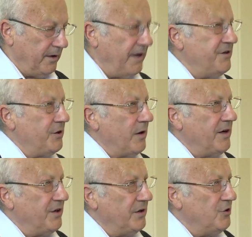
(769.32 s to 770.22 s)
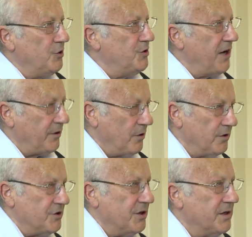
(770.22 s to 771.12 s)
Integrating new
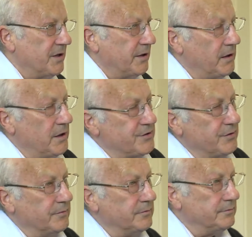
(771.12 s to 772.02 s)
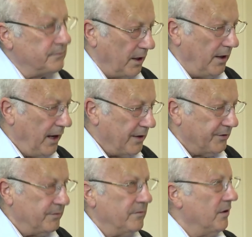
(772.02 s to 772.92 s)
technology into the classroom.
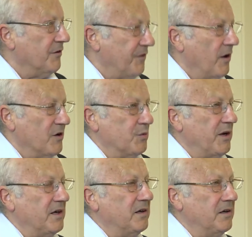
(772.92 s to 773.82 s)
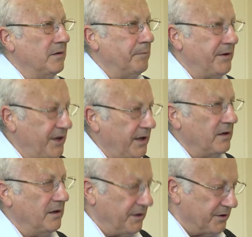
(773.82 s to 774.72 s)
And, as far as we are
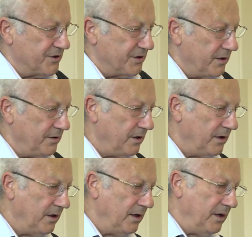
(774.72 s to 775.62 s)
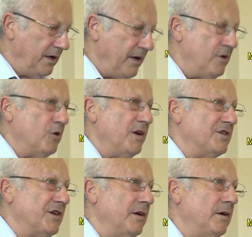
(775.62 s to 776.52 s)
particularly concerned,
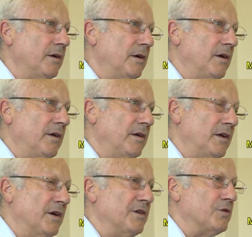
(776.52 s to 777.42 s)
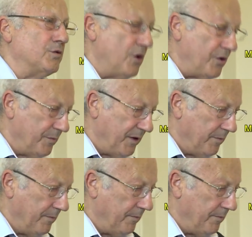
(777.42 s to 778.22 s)
increasing learners' autonomy.